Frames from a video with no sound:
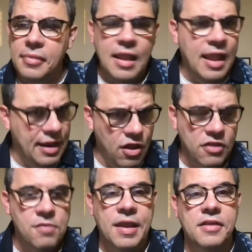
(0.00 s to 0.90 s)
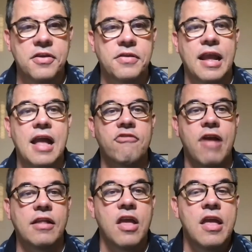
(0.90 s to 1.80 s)
and it also being in the union
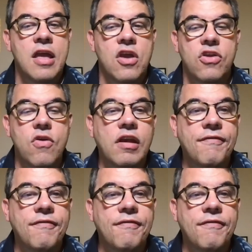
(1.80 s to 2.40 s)
contract, you can